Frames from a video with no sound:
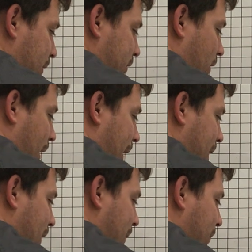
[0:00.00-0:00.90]
So I
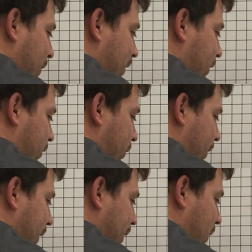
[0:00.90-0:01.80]
end up with
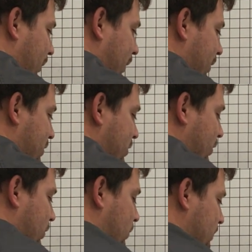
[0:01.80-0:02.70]
3 over
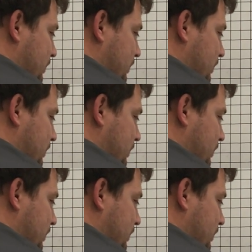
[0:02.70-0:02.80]
2.